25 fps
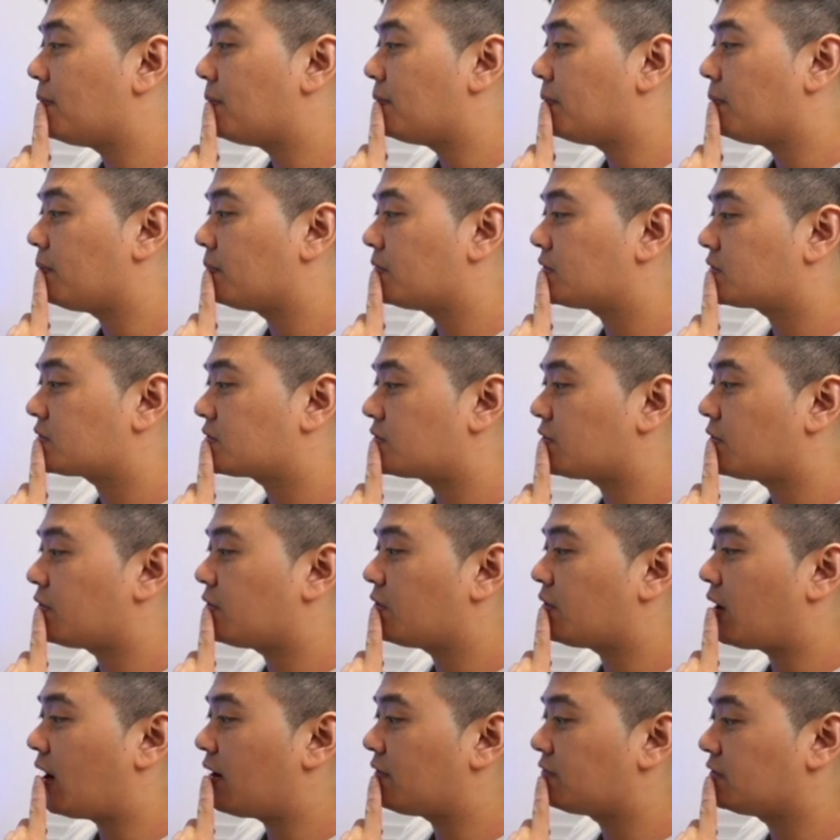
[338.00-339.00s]

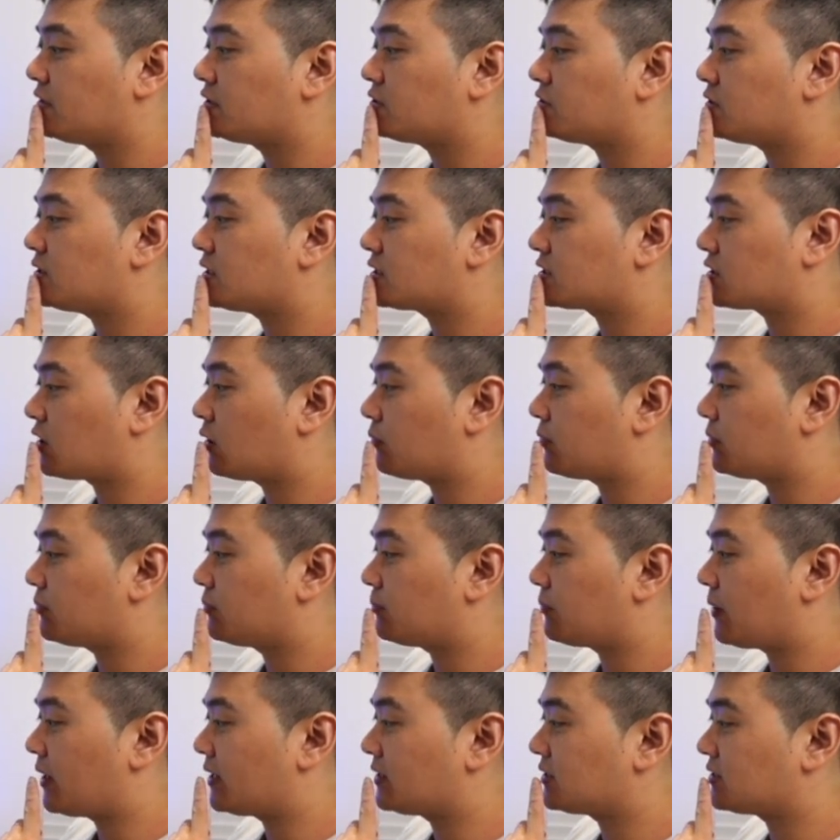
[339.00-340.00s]
So I've literally just copy and
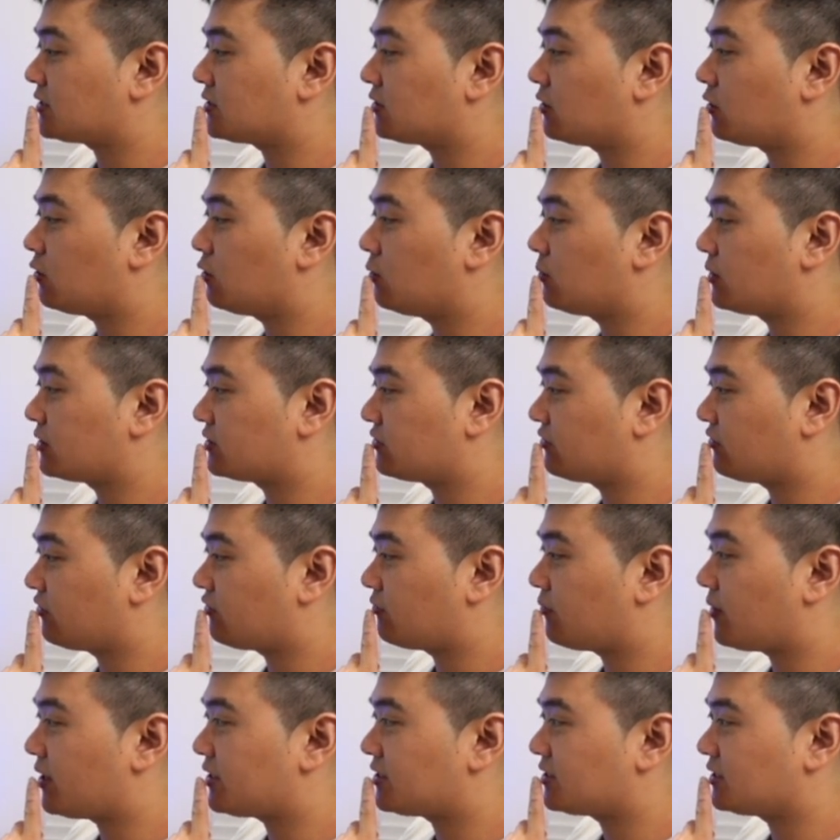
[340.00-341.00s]
pasted a whole bunch of
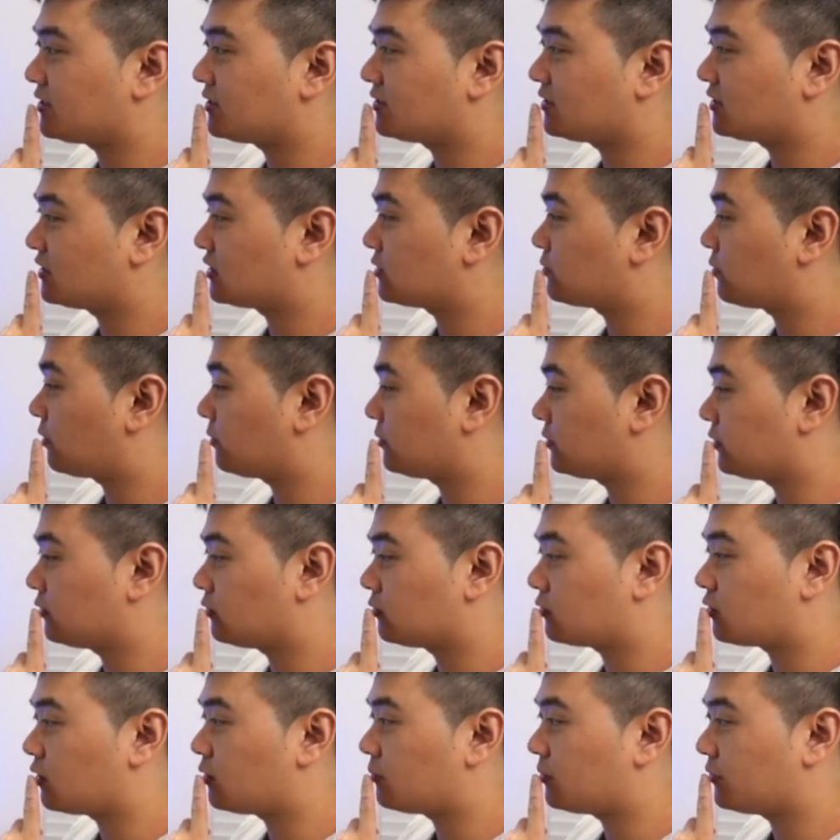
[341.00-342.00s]
information. This is probably
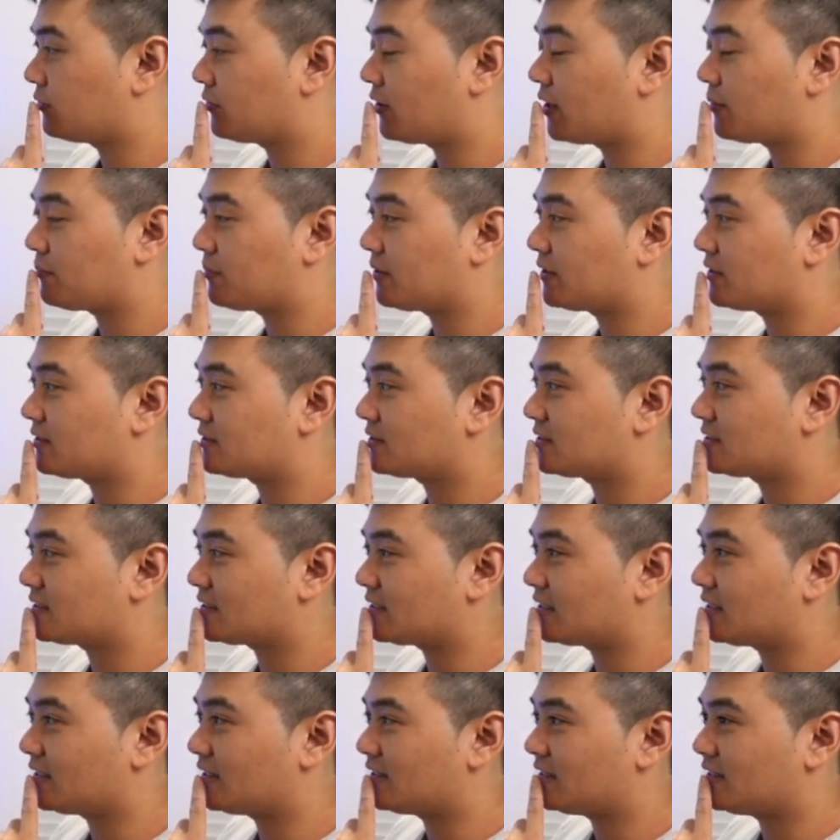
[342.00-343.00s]
all copyright, but
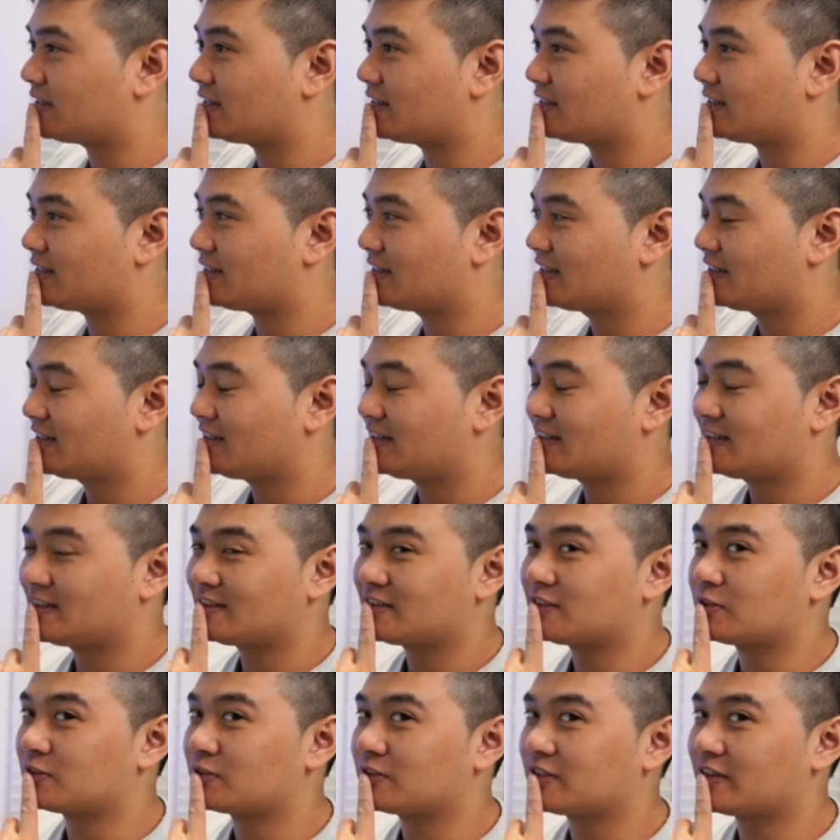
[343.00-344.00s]

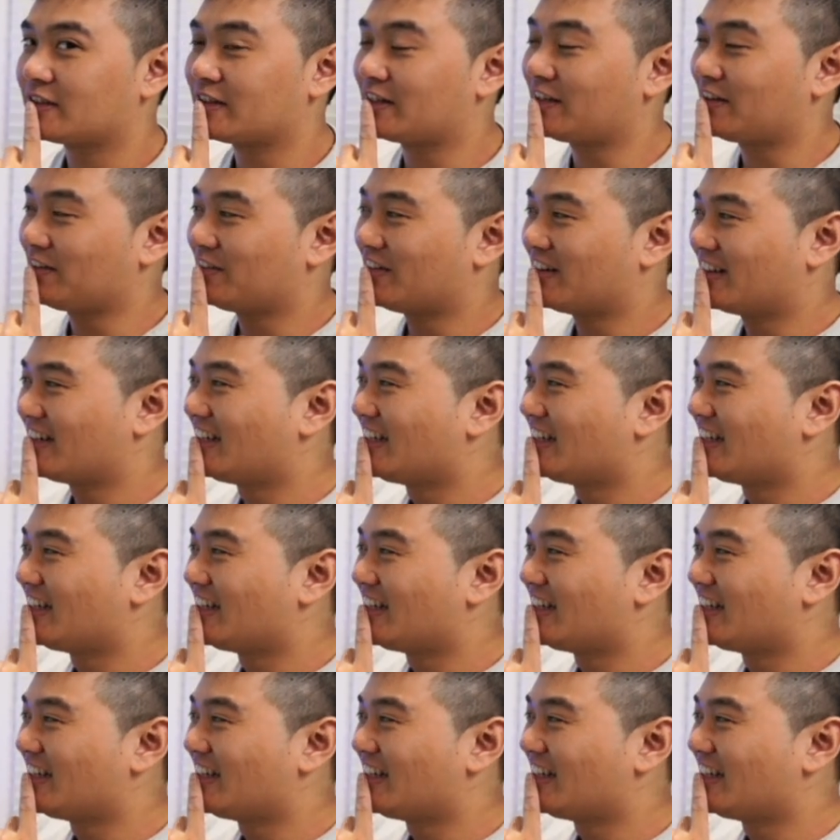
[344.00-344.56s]
don't tell anyone.